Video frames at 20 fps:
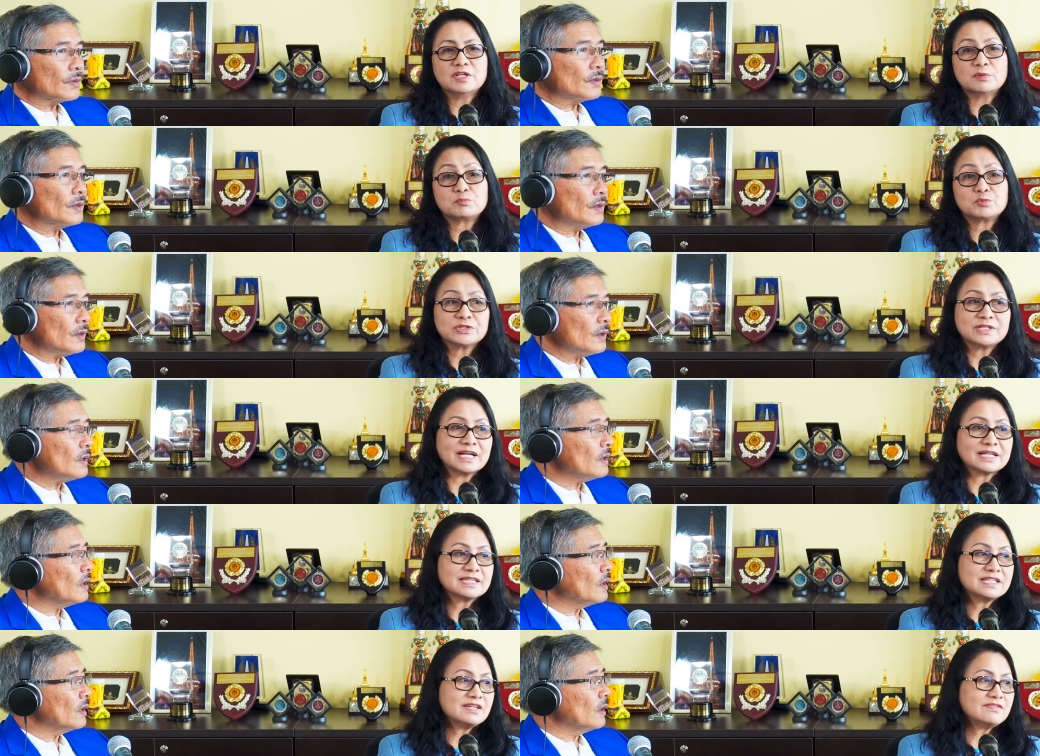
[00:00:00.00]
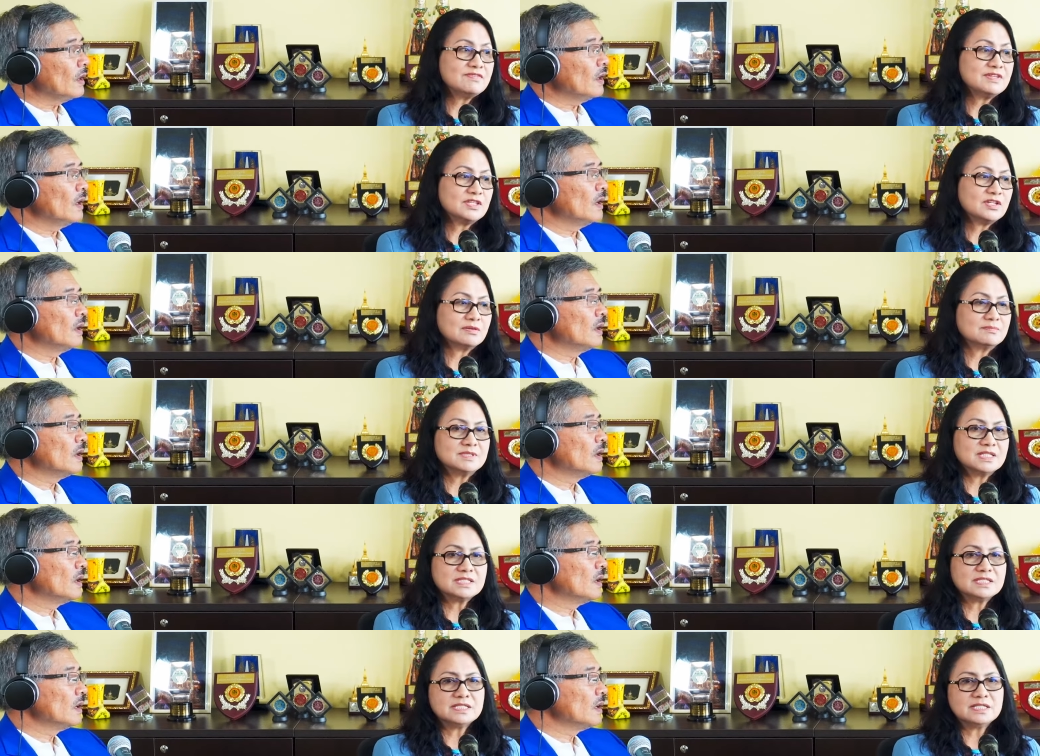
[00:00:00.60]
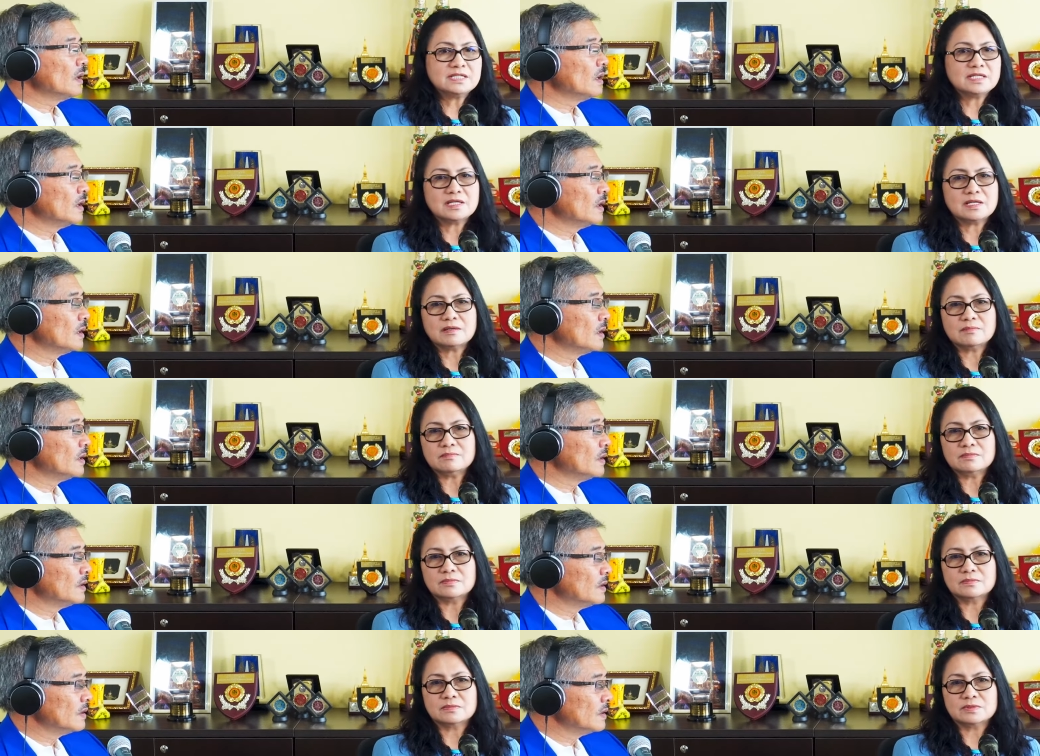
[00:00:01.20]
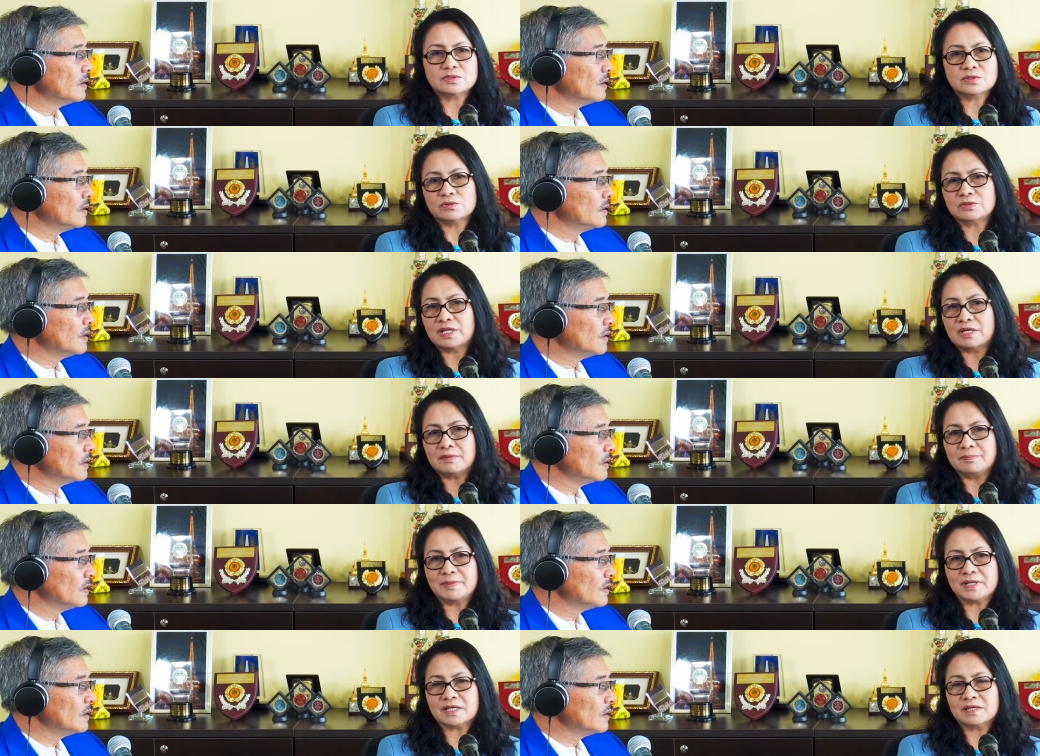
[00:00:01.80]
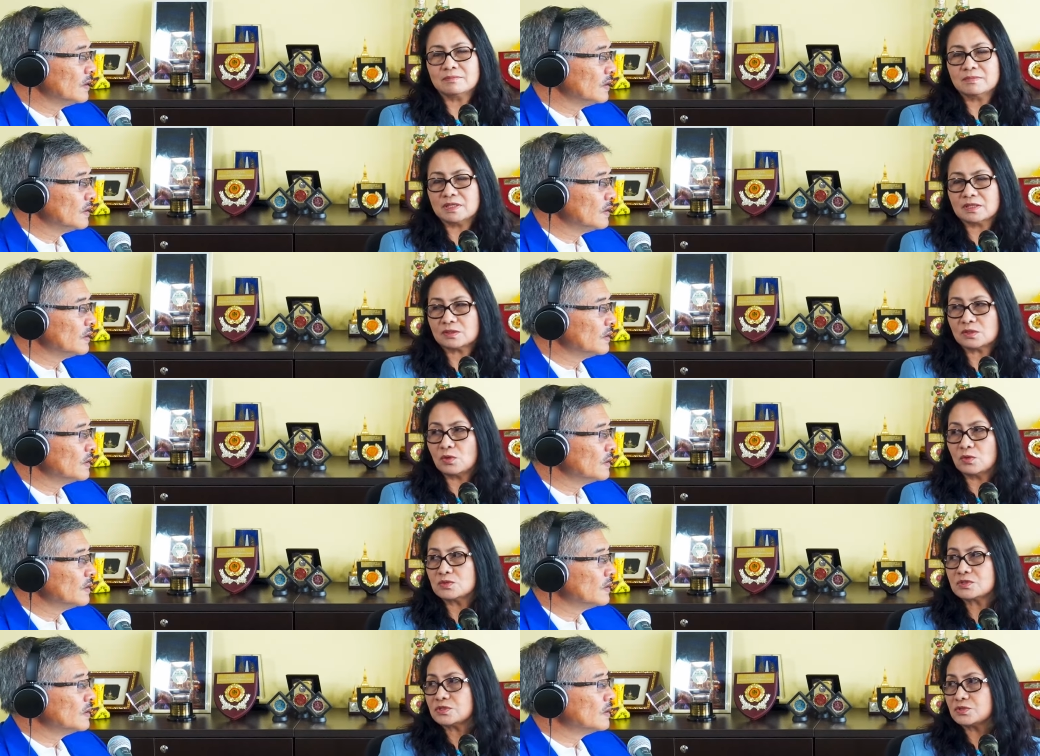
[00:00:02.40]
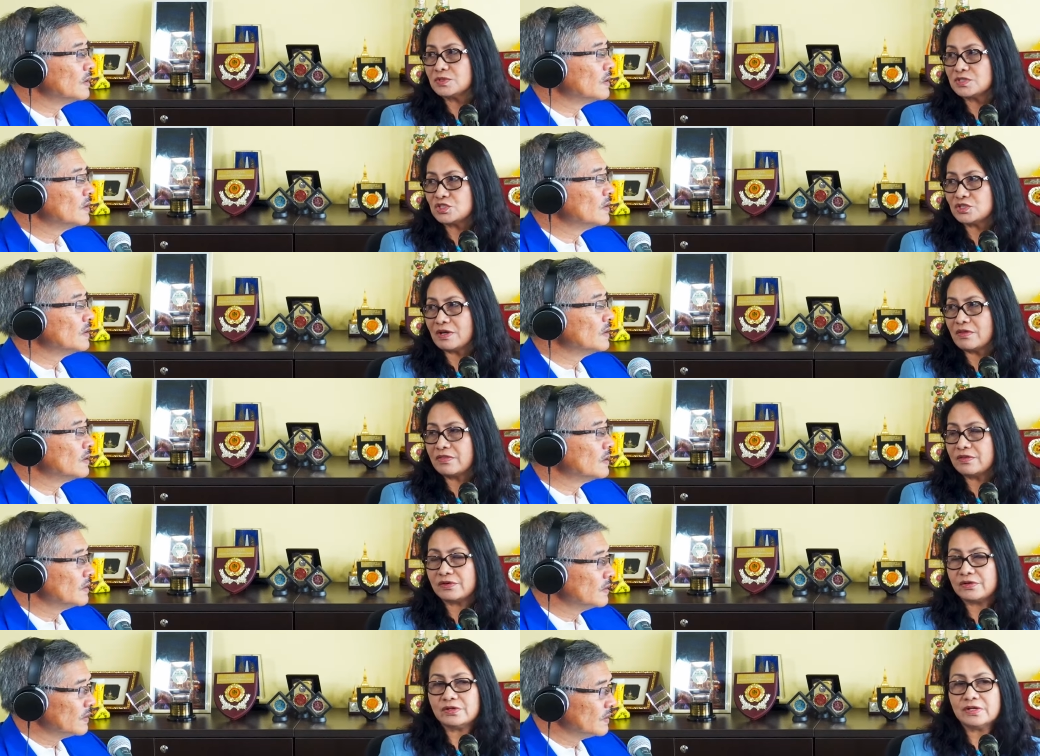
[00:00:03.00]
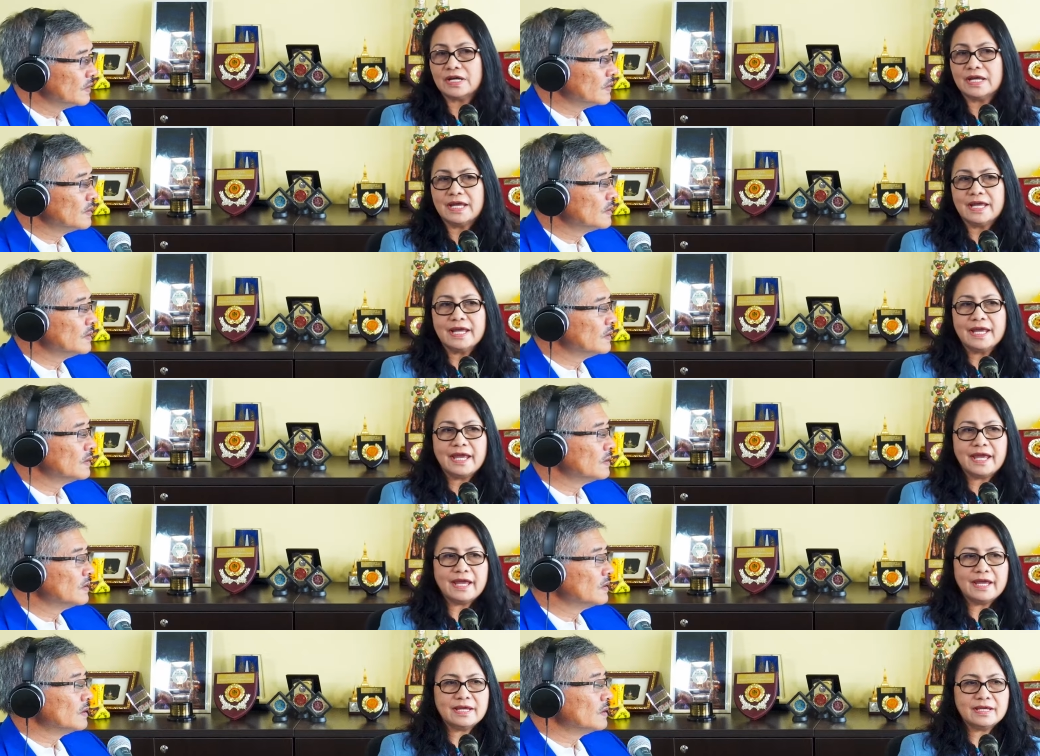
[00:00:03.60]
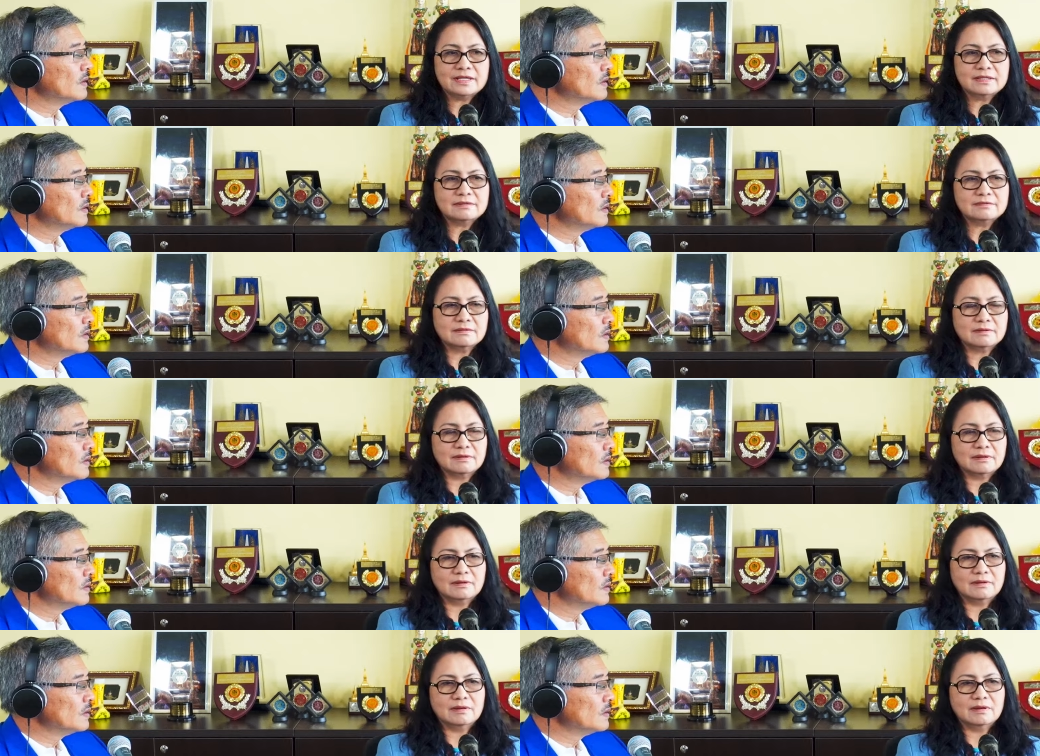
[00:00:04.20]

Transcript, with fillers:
Speaker 1: the productivity of the team, you know, they become uh, close to each other, and